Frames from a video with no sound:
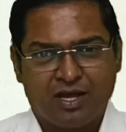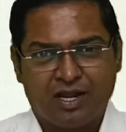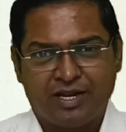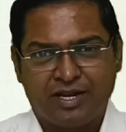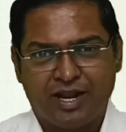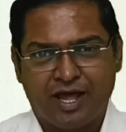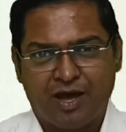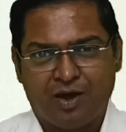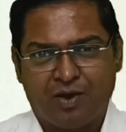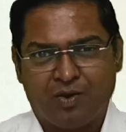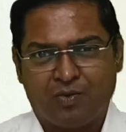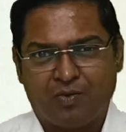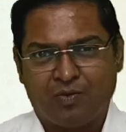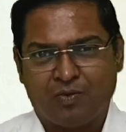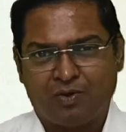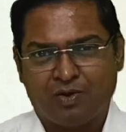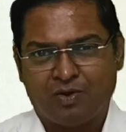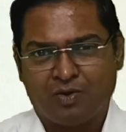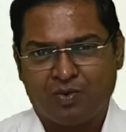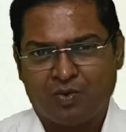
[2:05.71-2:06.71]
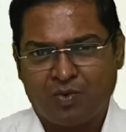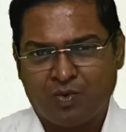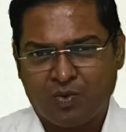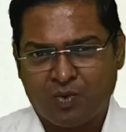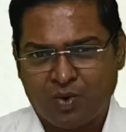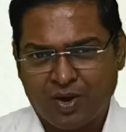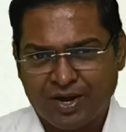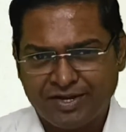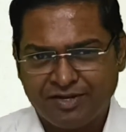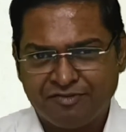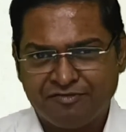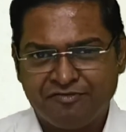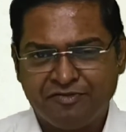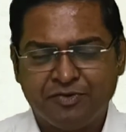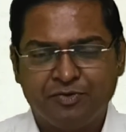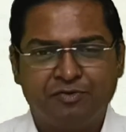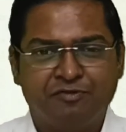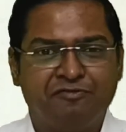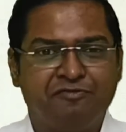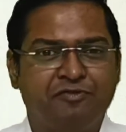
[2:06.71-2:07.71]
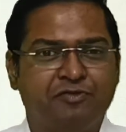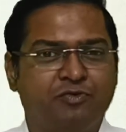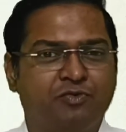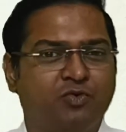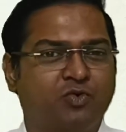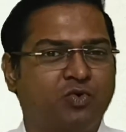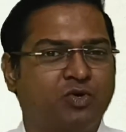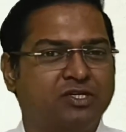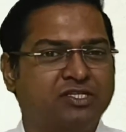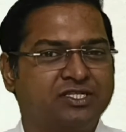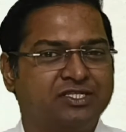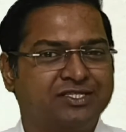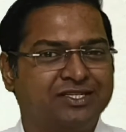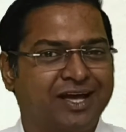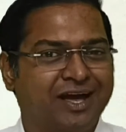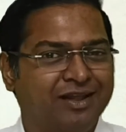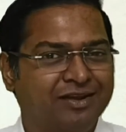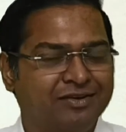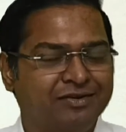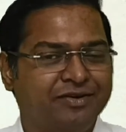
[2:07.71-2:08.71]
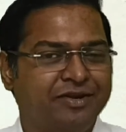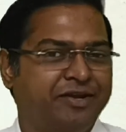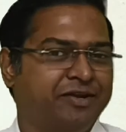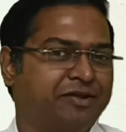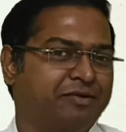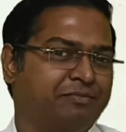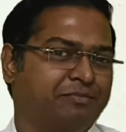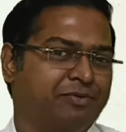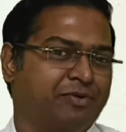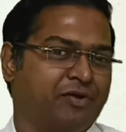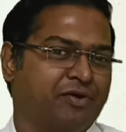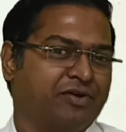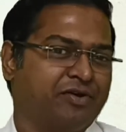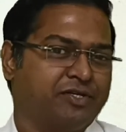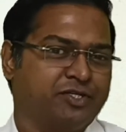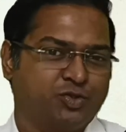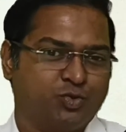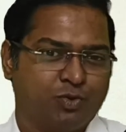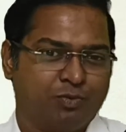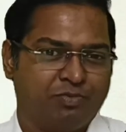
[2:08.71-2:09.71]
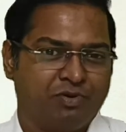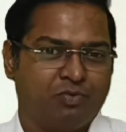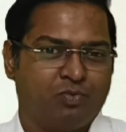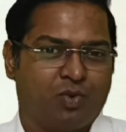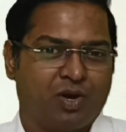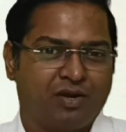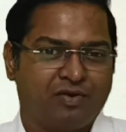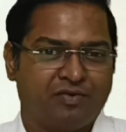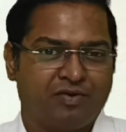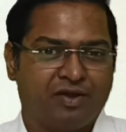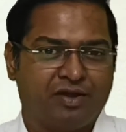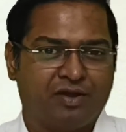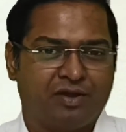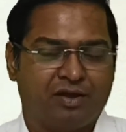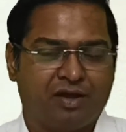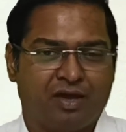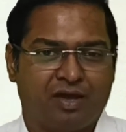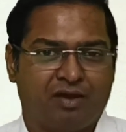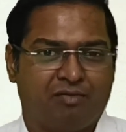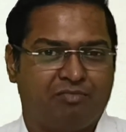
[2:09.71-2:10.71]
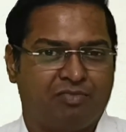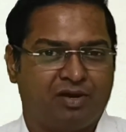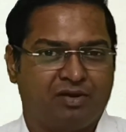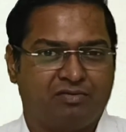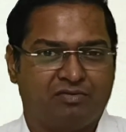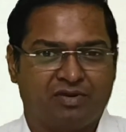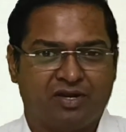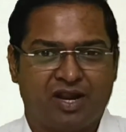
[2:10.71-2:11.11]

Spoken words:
Now, quite a few of you who are salaried employees will be wondering, hey, but